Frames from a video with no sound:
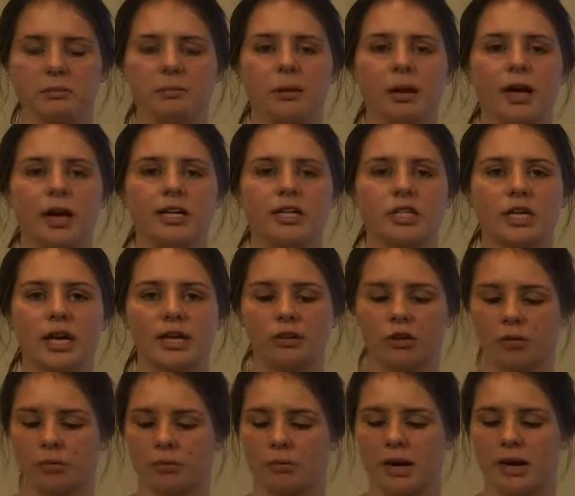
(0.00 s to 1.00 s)
supply chain
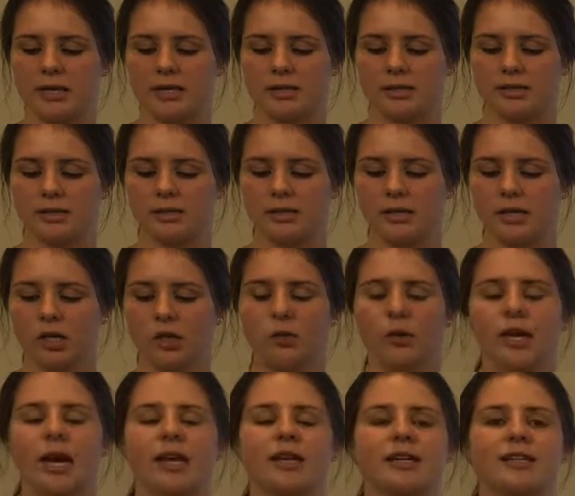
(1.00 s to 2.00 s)
operators
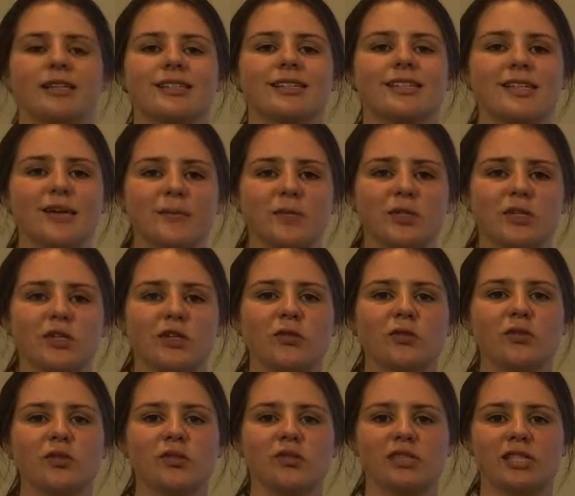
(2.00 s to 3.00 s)
create
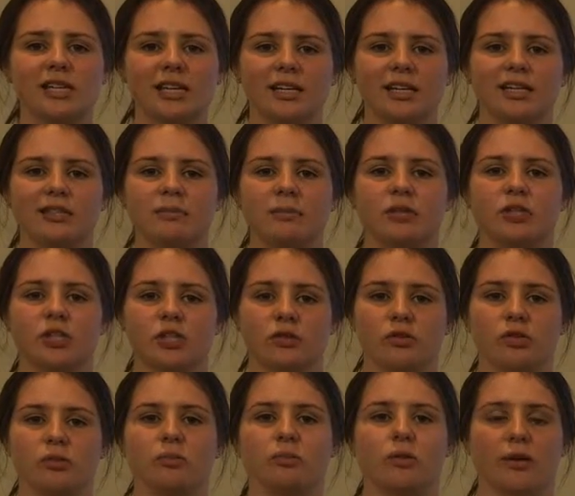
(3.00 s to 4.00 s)
exceptional New Zealand
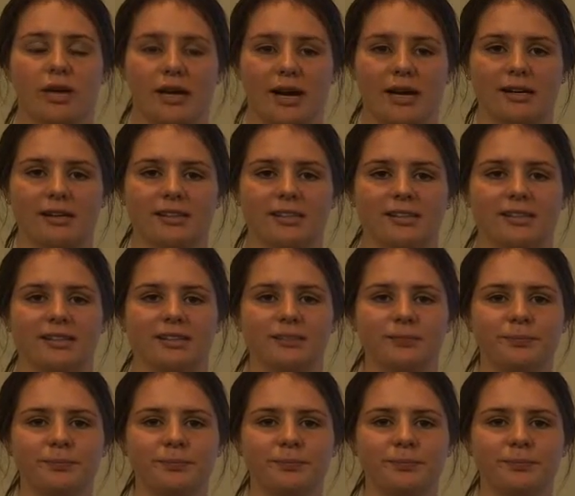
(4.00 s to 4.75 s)
produced products